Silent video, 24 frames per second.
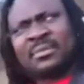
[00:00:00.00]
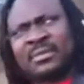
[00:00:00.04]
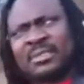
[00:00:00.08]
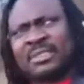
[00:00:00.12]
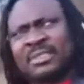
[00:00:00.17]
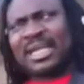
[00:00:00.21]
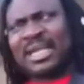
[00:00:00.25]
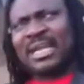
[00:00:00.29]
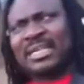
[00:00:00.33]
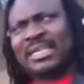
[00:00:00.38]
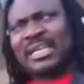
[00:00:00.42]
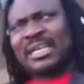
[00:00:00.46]

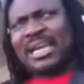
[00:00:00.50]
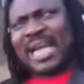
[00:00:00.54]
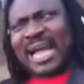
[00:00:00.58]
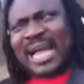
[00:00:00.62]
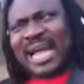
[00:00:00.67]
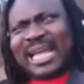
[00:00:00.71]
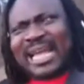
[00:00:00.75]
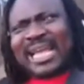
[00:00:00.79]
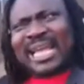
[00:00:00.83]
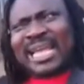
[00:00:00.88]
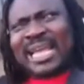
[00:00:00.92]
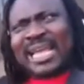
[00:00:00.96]
now they are
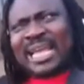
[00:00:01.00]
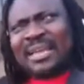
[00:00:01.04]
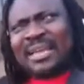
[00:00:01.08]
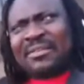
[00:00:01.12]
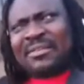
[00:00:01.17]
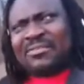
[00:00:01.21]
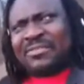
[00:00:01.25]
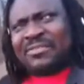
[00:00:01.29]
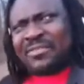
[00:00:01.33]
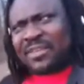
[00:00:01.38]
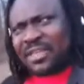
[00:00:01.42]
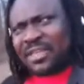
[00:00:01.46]

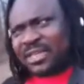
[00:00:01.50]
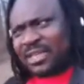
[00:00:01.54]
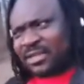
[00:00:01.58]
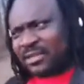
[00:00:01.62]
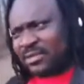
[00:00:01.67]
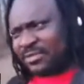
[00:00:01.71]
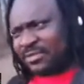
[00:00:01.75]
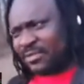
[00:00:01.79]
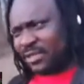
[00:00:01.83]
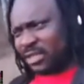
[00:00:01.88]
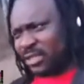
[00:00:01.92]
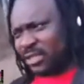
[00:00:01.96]
envy
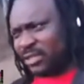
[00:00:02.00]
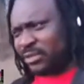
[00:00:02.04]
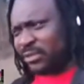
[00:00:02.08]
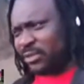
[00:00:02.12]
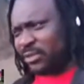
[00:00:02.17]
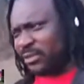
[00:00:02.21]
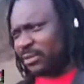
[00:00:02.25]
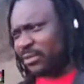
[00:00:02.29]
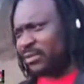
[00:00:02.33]
of you.